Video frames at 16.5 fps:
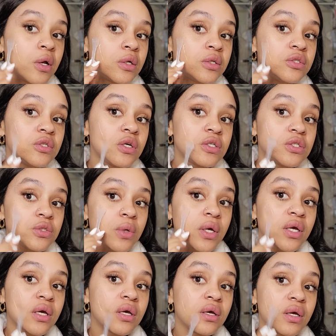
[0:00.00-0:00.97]
just so
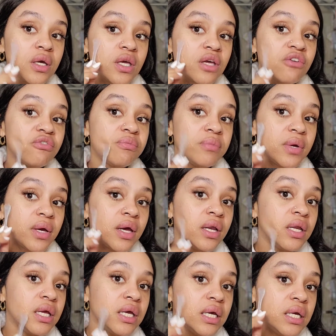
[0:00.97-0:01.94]
it can give me
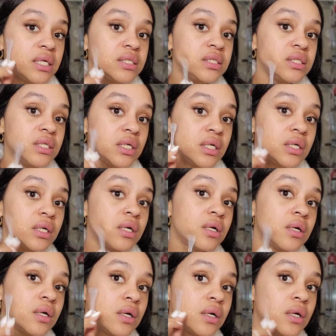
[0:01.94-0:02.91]
an
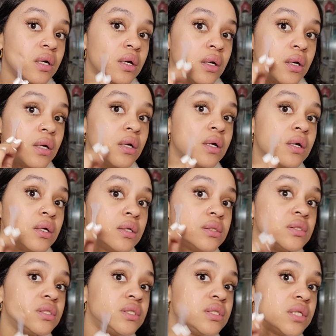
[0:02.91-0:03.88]
easy
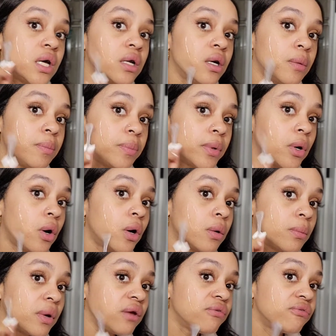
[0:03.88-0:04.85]
setup
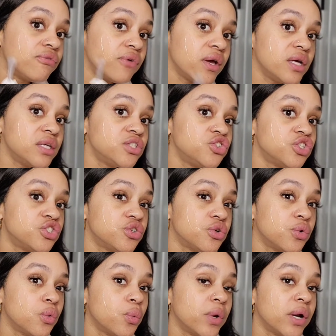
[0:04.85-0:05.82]
on my face, just
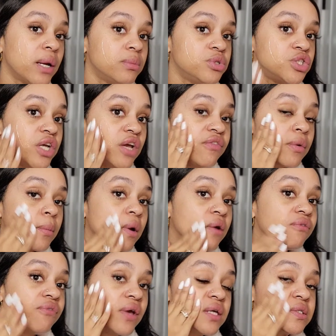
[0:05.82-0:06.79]
so when I'm shaving my
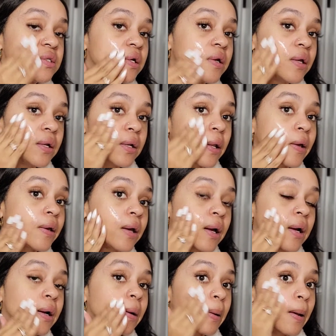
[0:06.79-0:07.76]
face, it can
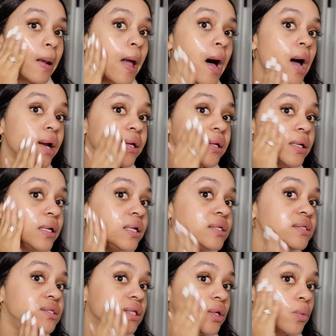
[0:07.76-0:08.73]
like glide
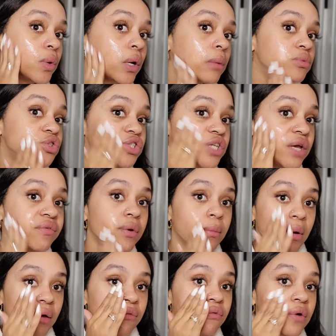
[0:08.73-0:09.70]
easily when I'm shaving
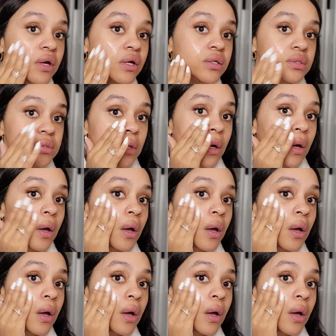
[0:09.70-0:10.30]
my face.